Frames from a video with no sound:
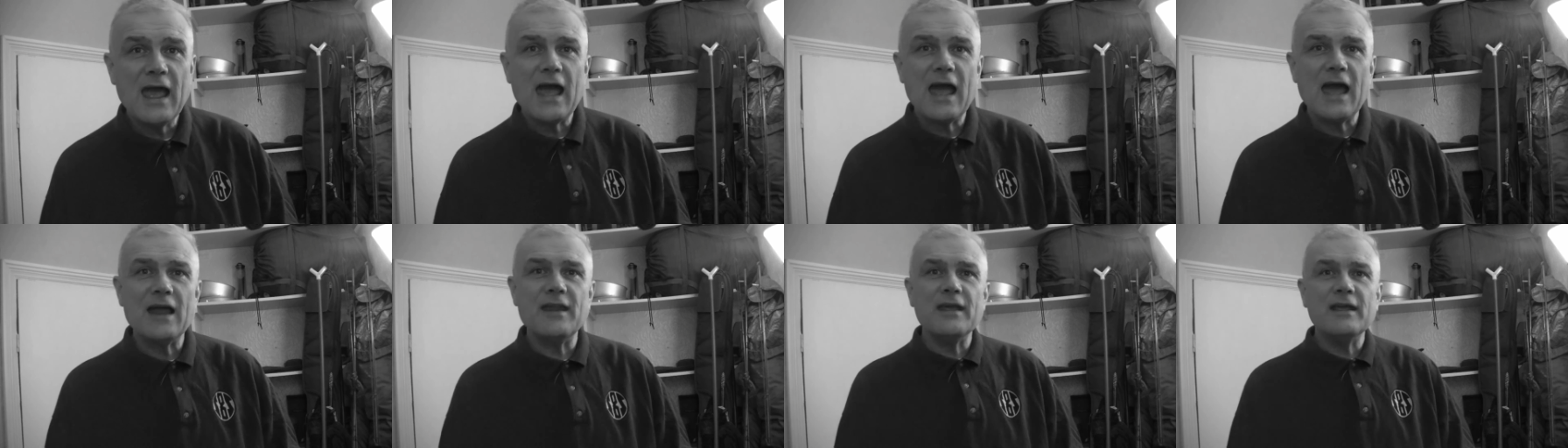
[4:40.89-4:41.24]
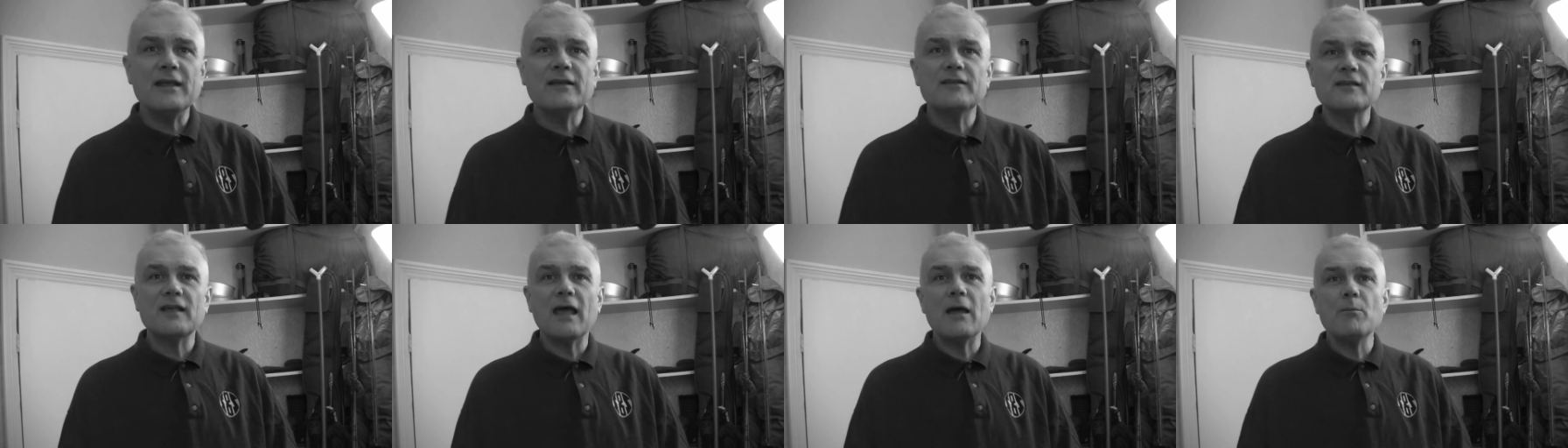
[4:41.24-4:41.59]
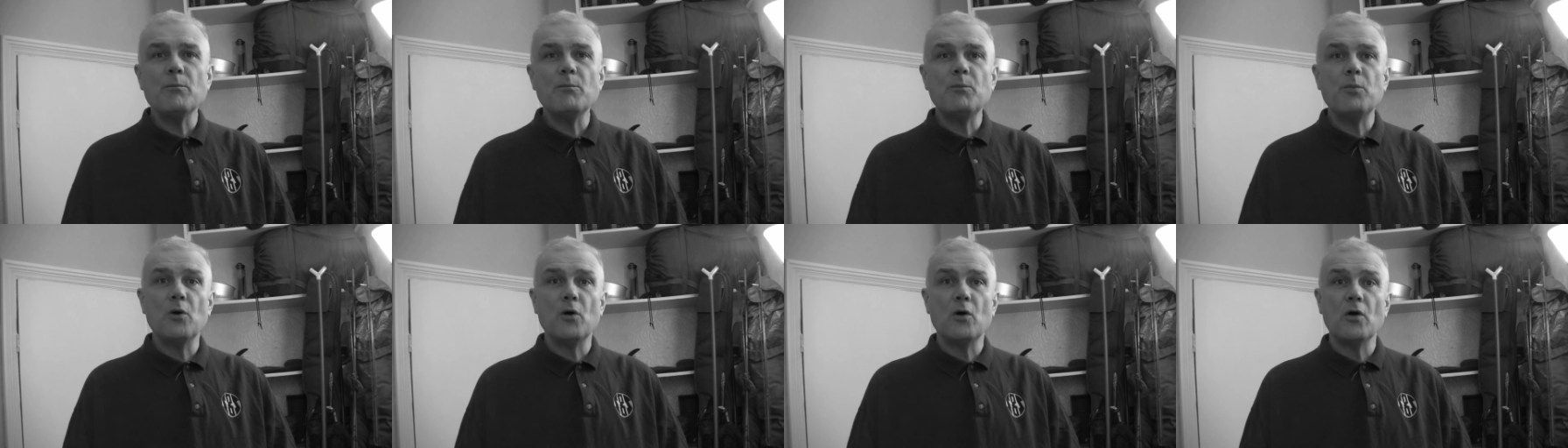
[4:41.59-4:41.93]
an
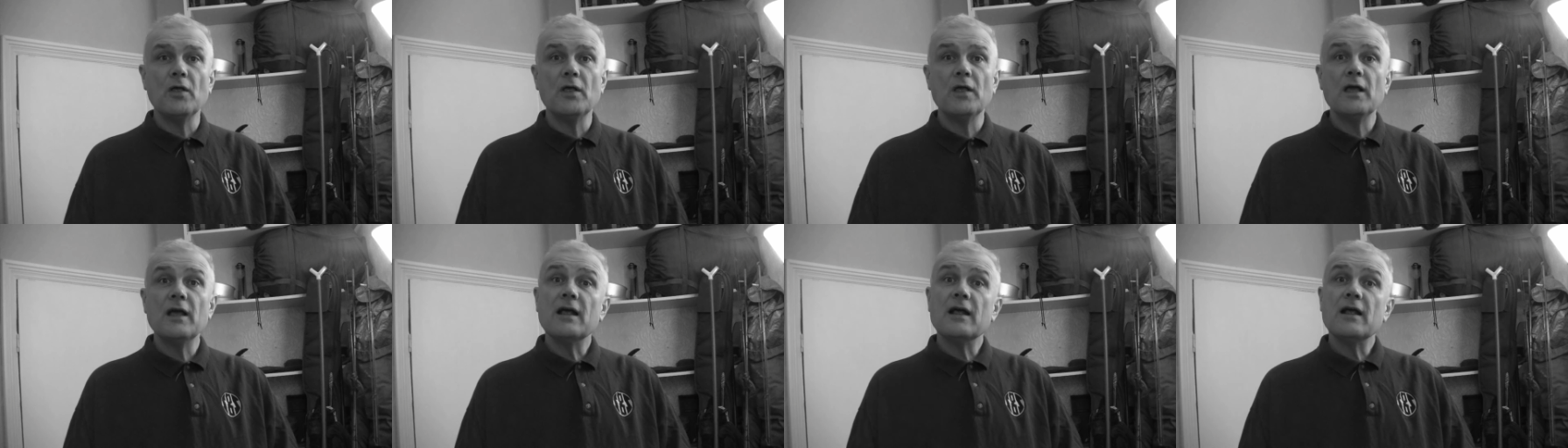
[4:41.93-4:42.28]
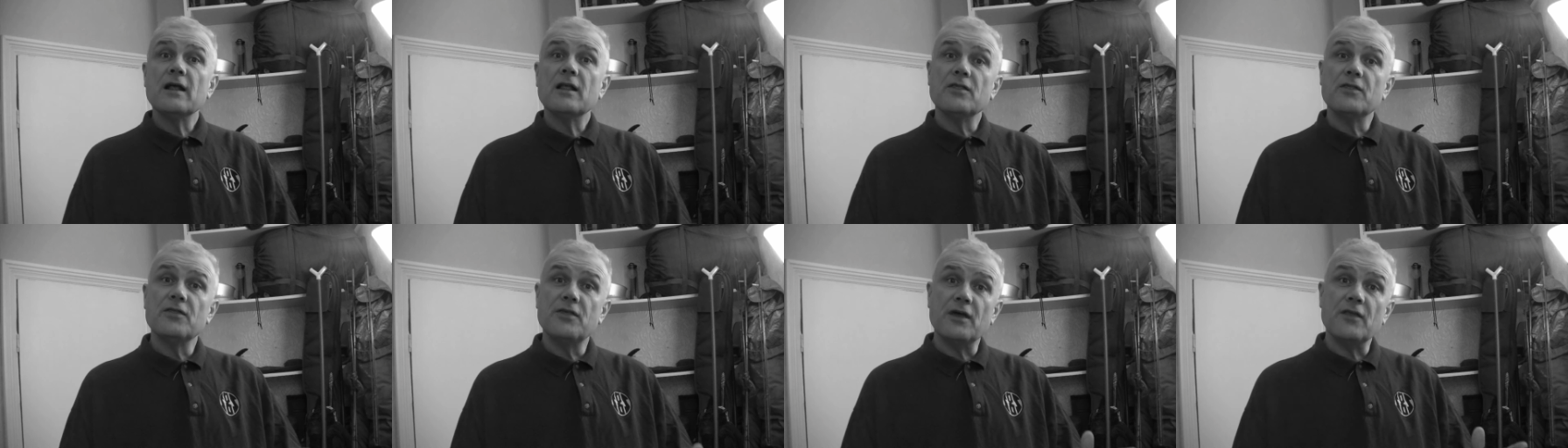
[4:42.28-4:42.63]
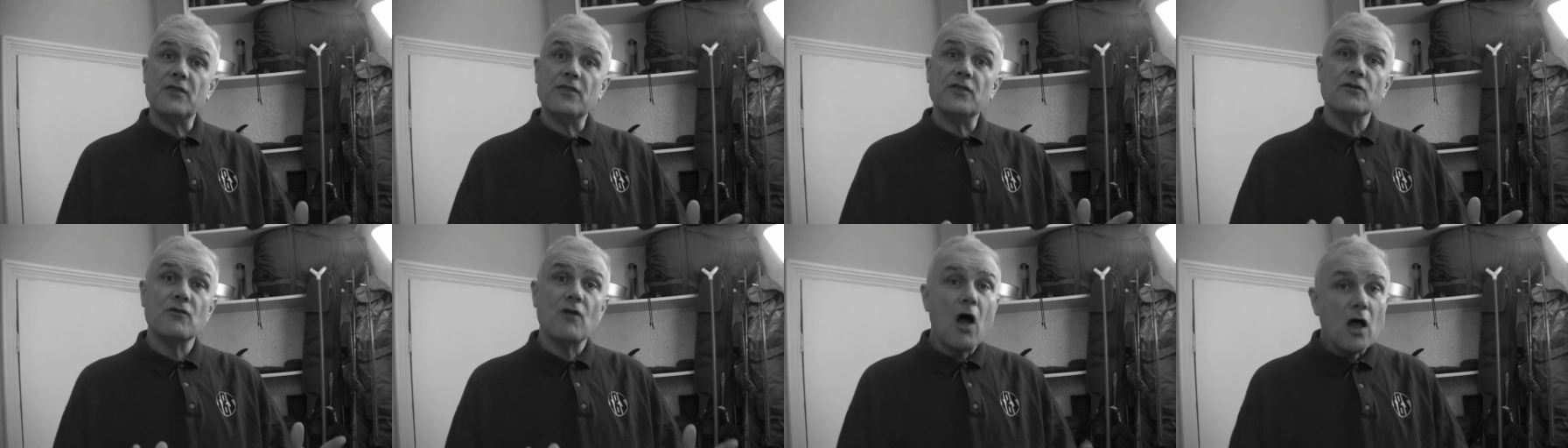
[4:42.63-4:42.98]
example
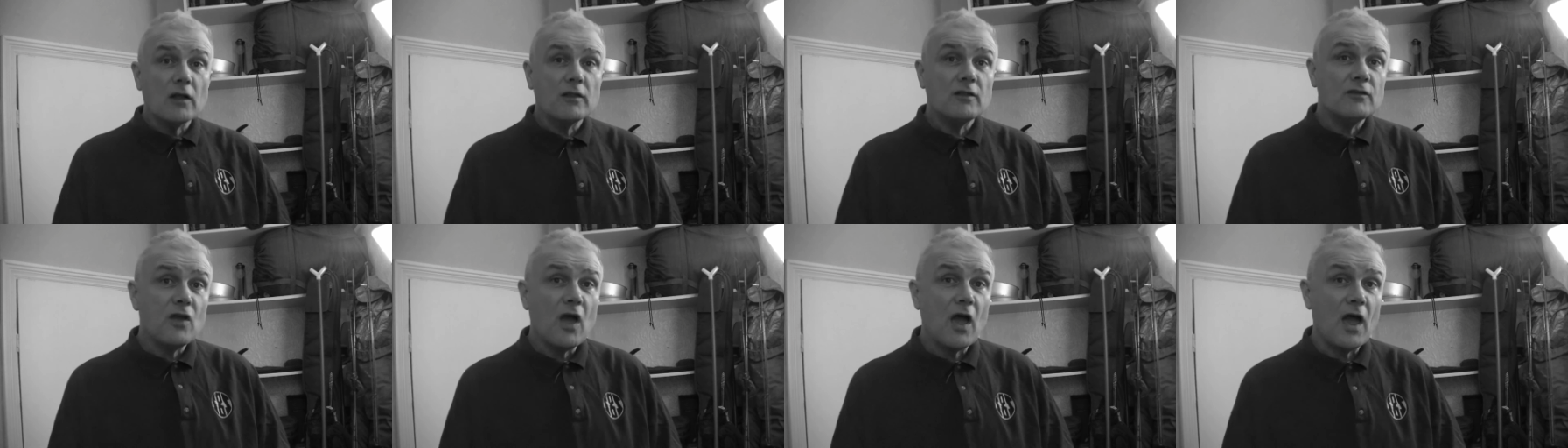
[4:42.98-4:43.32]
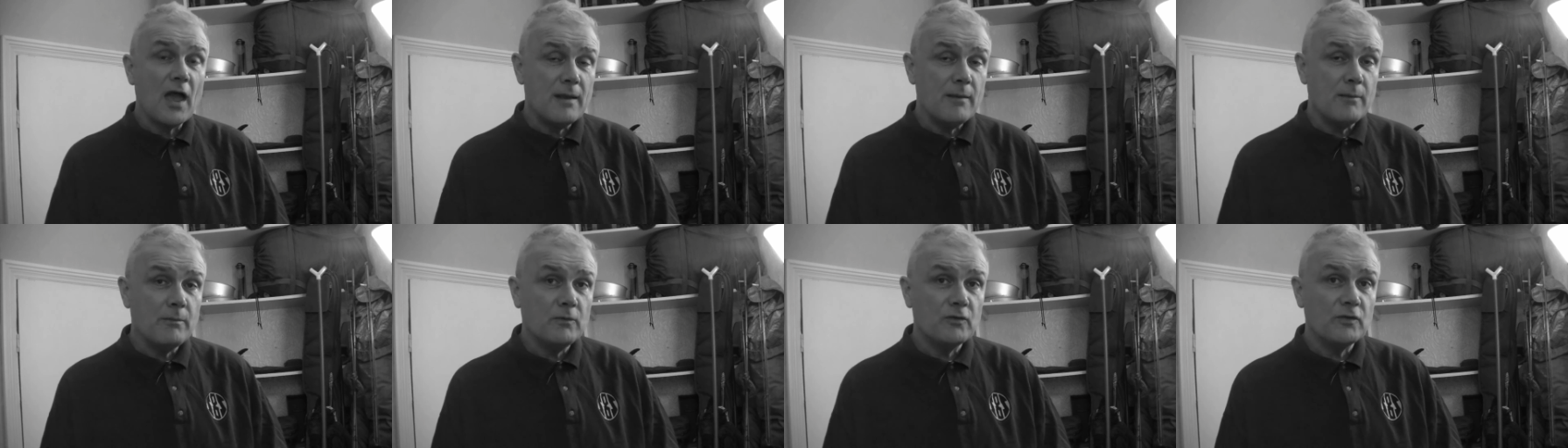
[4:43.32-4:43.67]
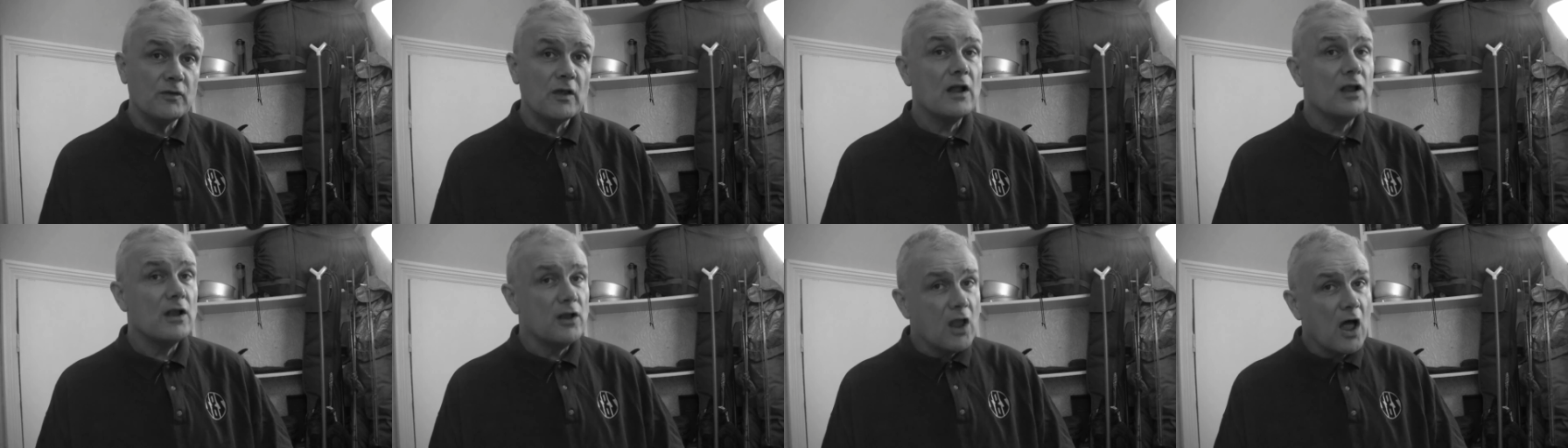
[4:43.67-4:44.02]
that there are
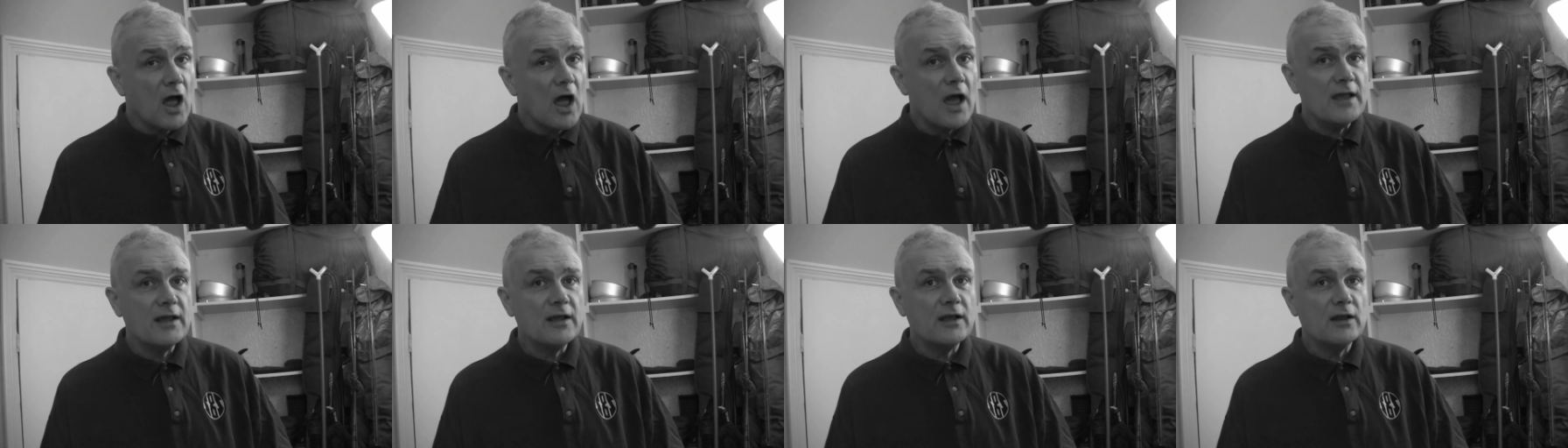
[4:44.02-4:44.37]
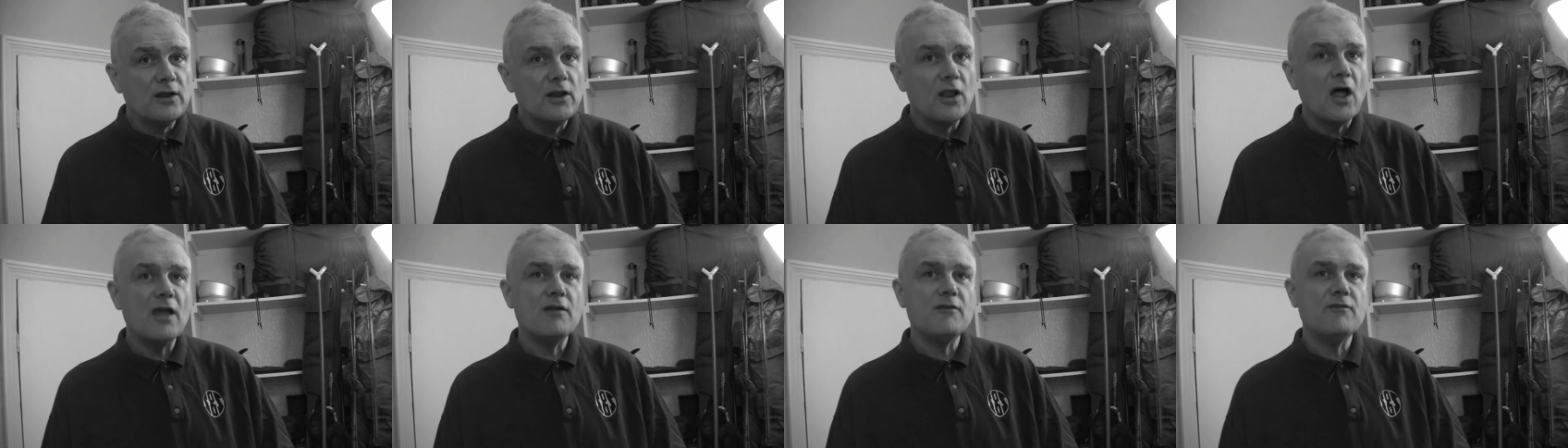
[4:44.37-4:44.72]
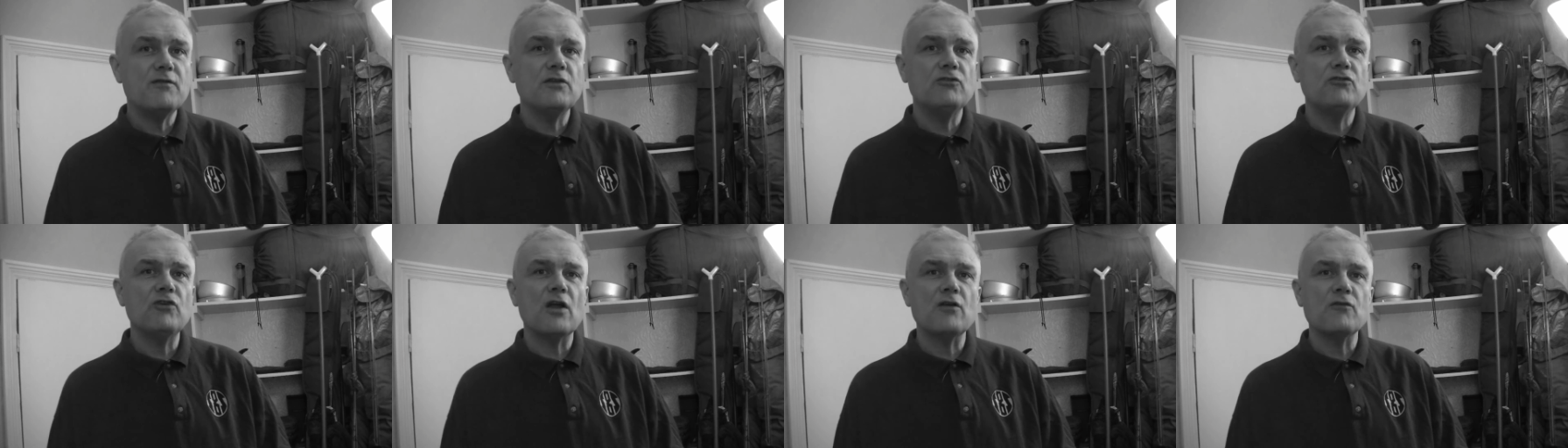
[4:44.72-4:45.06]
times, like life
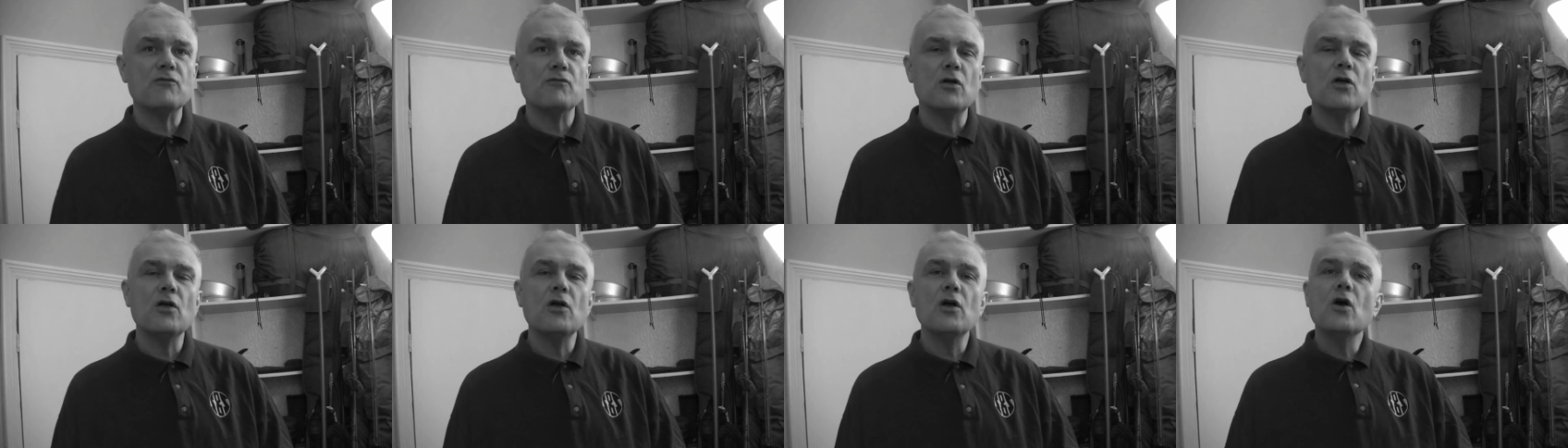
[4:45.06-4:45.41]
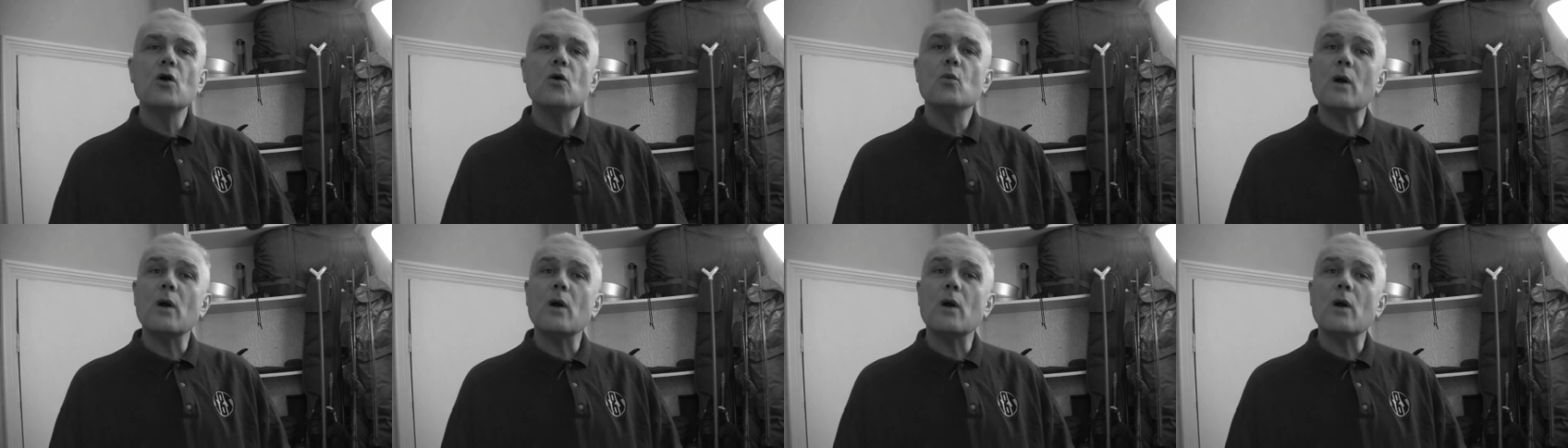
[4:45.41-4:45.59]
in general,